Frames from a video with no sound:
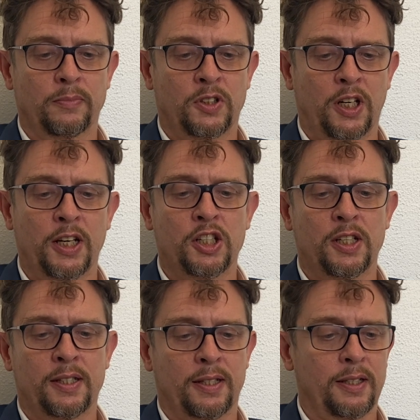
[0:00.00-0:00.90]

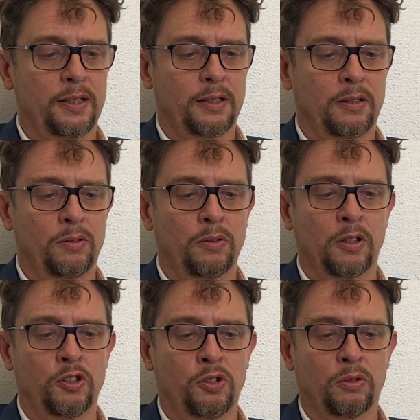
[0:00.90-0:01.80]
challenges to
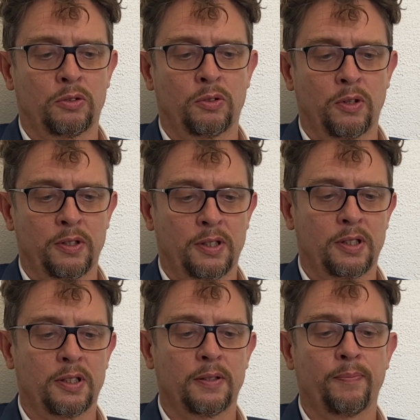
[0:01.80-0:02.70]
ensure
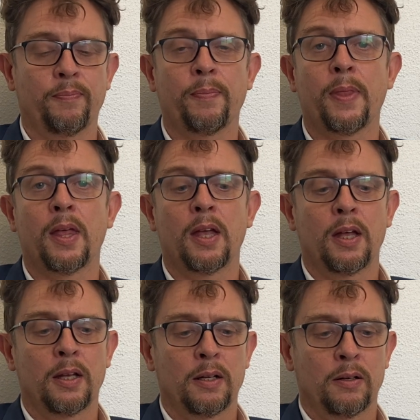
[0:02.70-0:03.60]
trust.
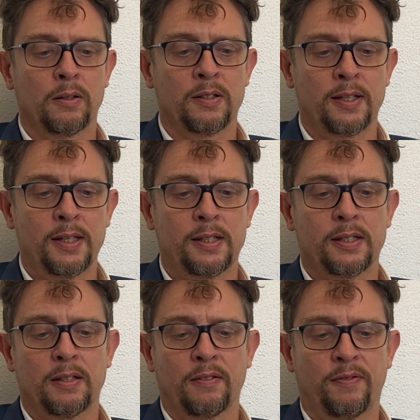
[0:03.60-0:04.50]
On
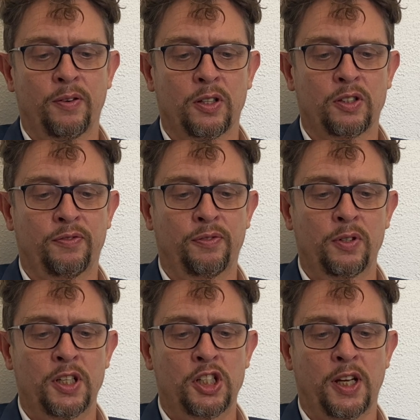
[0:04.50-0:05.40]
this, France
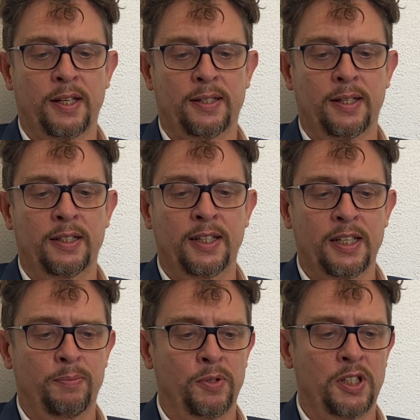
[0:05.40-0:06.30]
fully shares
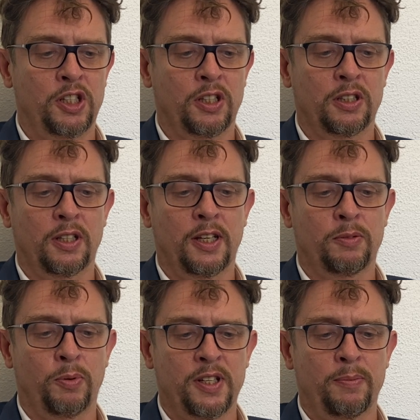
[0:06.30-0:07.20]
India's position
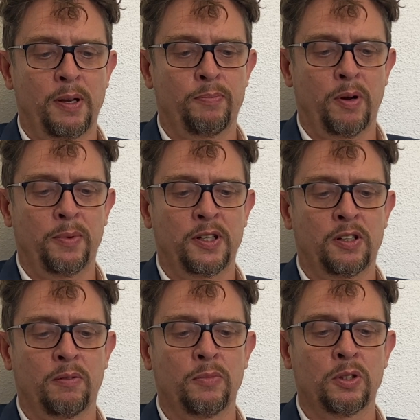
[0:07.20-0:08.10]
expressed by Prime
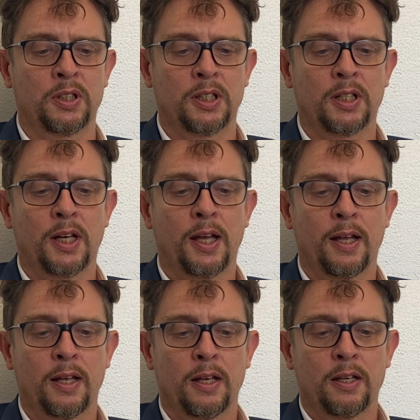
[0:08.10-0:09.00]
Minister Modi.
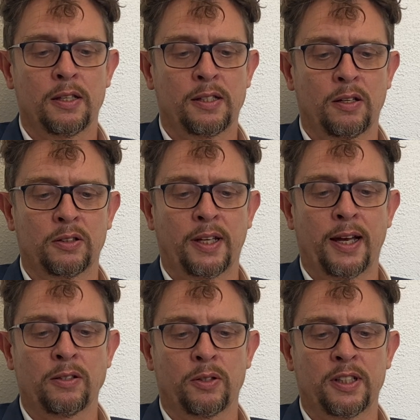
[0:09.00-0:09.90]
Sound
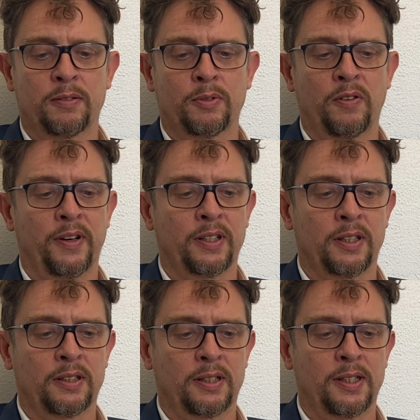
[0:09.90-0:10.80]
algorithm
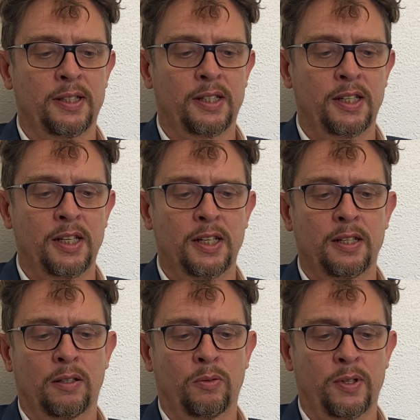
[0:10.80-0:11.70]
governance is key
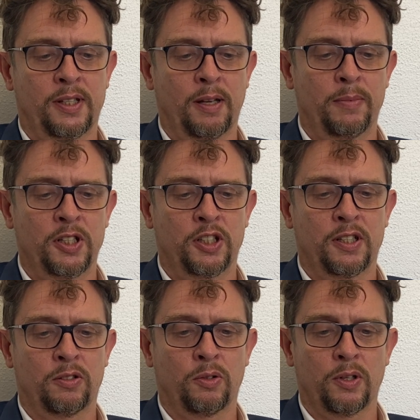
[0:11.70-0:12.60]
to establish
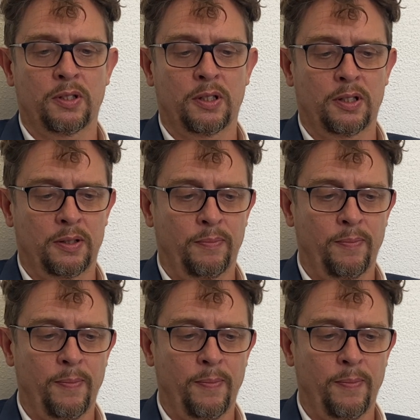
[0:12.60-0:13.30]
this trust.